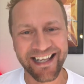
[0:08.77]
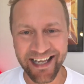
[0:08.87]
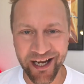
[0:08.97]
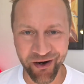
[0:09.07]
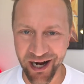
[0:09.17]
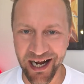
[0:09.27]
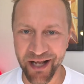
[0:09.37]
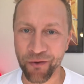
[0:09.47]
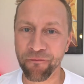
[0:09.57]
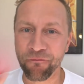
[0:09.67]
Here
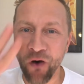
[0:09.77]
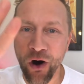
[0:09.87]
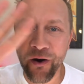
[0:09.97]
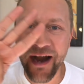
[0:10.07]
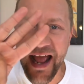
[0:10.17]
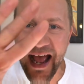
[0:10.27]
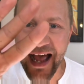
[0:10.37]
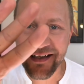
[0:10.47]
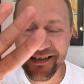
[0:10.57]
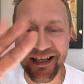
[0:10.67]
are the four
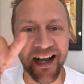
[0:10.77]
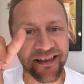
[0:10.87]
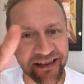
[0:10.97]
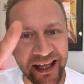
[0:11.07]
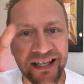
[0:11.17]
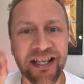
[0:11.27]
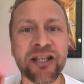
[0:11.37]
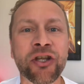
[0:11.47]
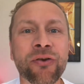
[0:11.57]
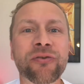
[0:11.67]
acts I think
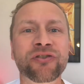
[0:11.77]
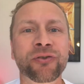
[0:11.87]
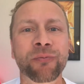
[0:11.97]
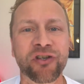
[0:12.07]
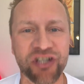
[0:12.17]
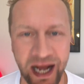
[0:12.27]
you should watch